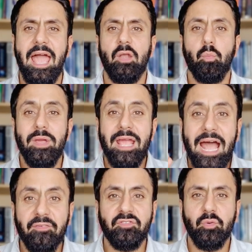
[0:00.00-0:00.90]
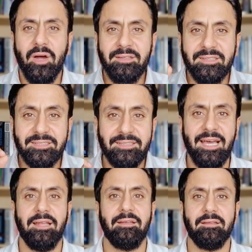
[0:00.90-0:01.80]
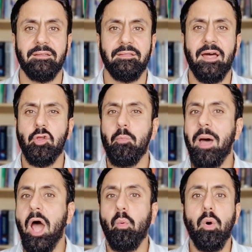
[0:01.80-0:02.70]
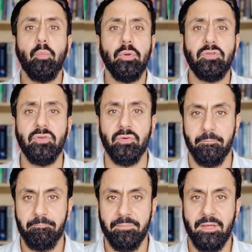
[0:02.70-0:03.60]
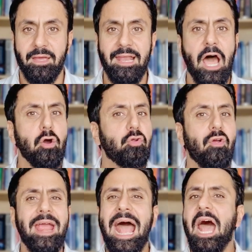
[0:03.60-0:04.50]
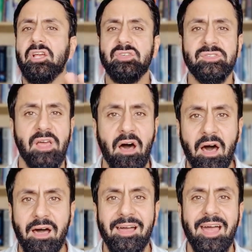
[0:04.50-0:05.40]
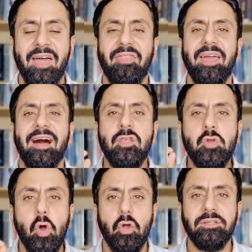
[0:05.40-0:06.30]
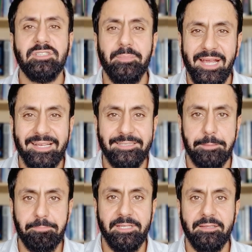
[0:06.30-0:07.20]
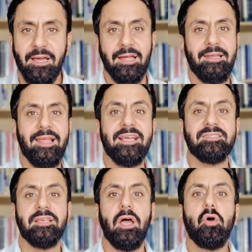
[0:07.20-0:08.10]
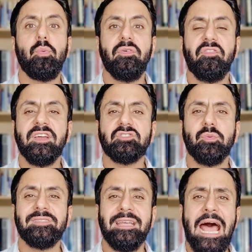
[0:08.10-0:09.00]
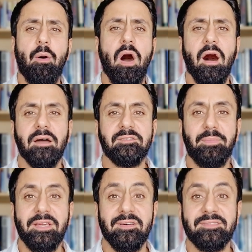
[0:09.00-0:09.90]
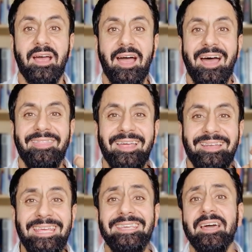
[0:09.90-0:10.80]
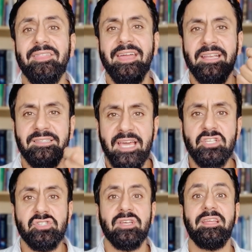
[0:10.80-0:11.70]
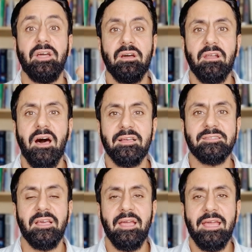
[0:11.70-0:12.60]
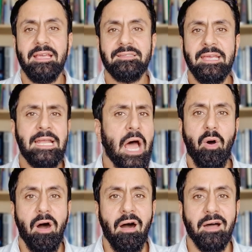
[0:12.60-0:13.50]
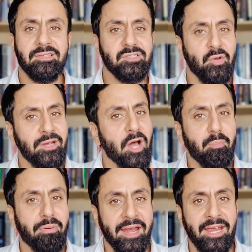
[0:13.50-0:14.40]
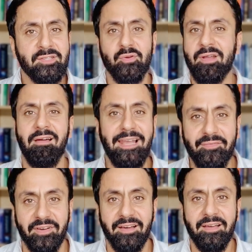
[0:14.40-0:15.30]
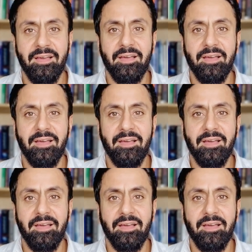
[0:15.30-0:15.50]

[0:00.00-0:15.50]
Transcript: and we have to understand that no matter what we do and how great our actions are, they are not going to be accepted unless we fix what's in our heart, because the niyyah, the intention, ikhlas is in our hearts. It's not in our brains or in our liver